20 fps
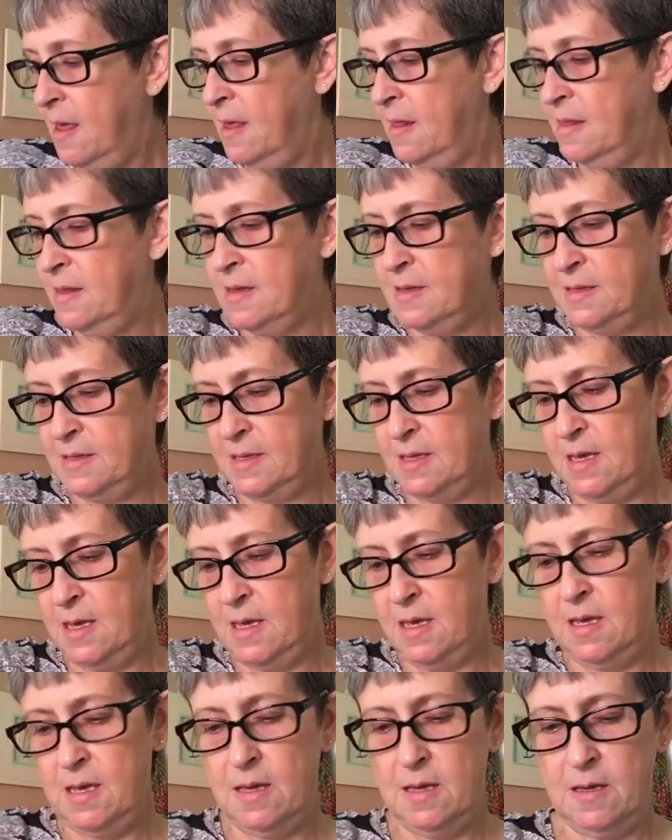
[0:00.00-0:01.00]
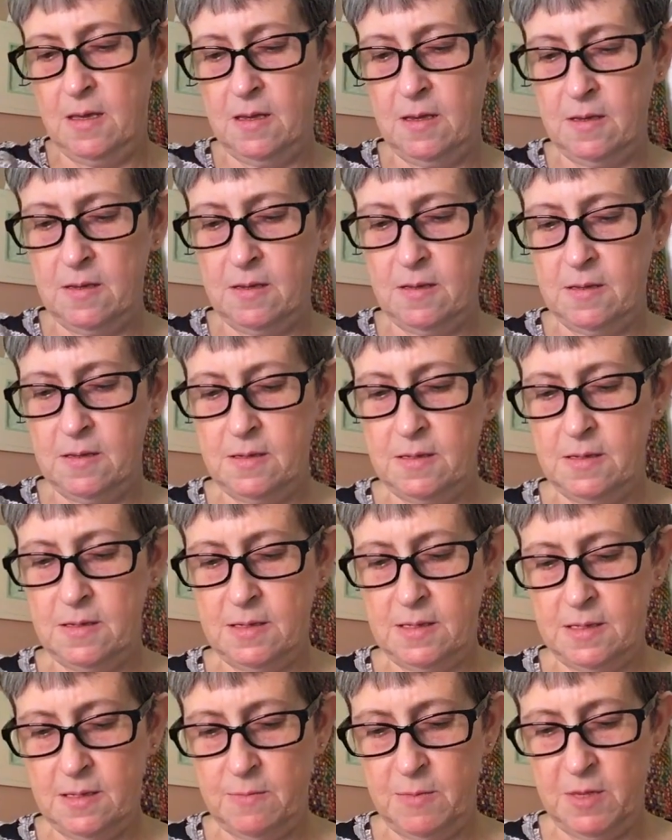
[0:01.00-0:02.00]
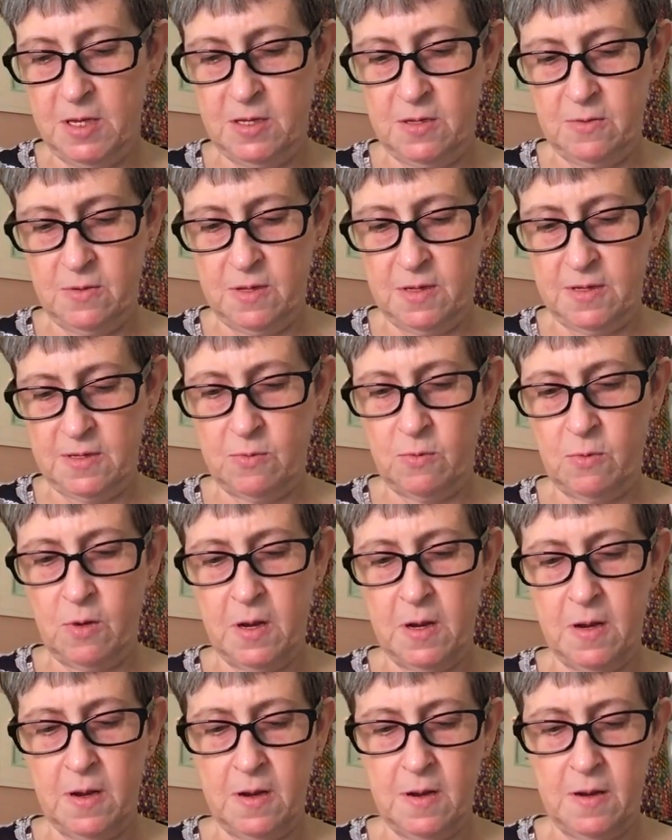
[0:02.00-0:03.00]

This is, let me do it this way.